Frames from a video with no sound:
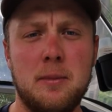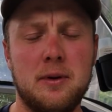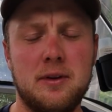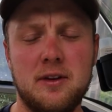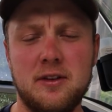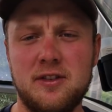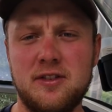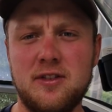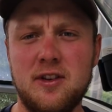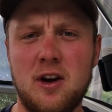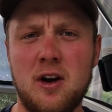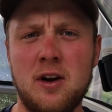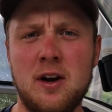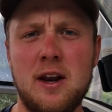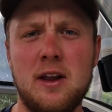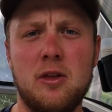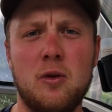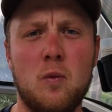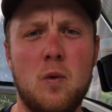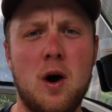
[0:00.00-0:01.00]
but the sun
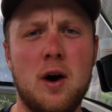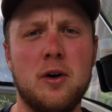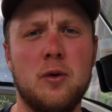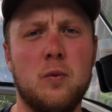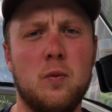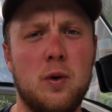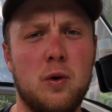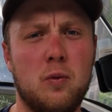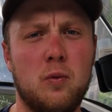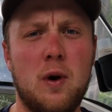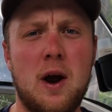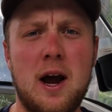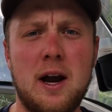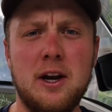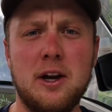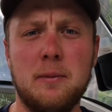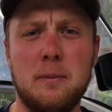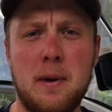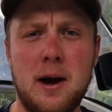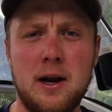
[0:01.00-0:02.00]
and the water will
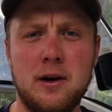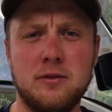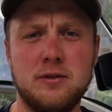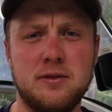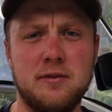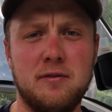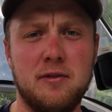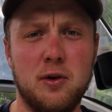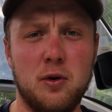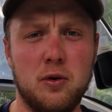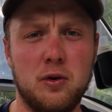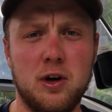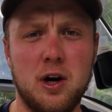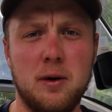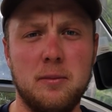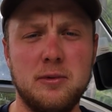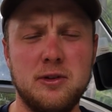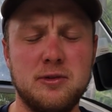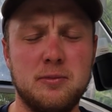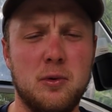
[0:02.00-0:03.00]
rot your monos and
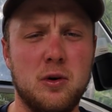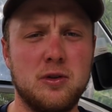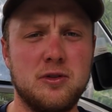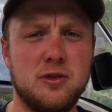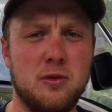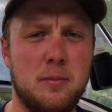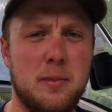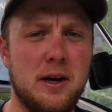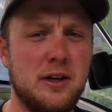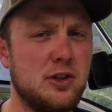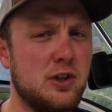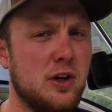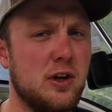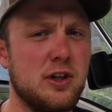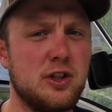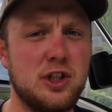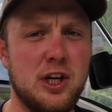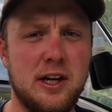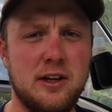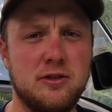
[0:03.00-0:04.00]
fluorocarbons more, so make sure
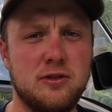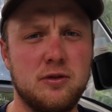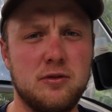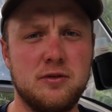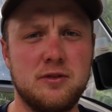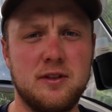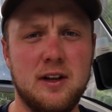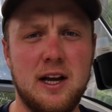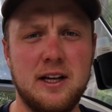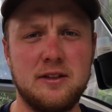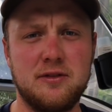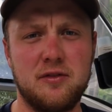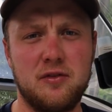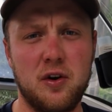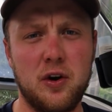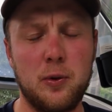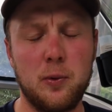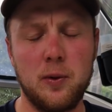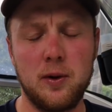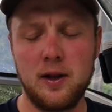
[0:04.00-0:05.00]
to change those lines
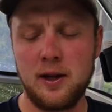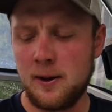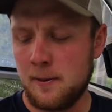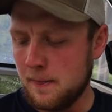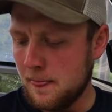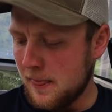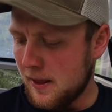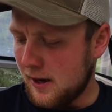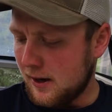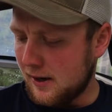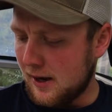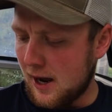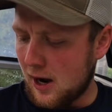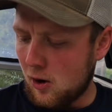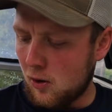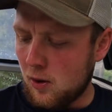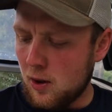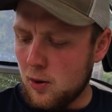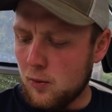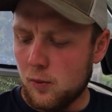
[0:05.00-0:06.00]
frequently.
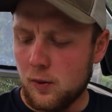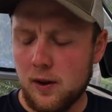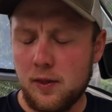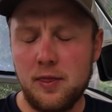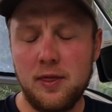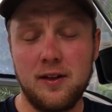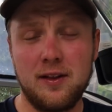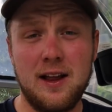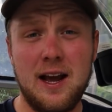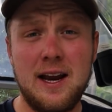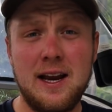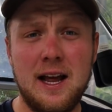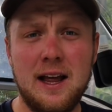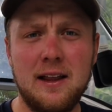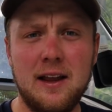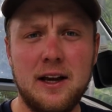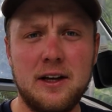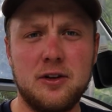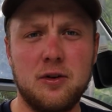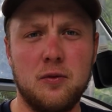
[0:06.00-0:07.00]
Now the line I
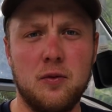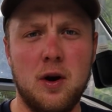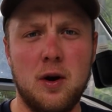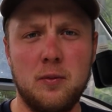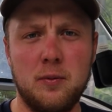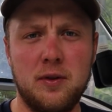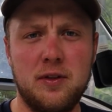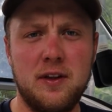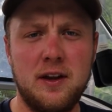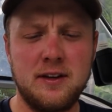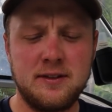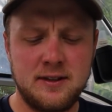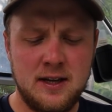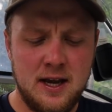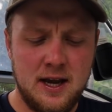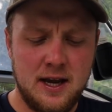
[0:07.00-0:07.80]
like to run with these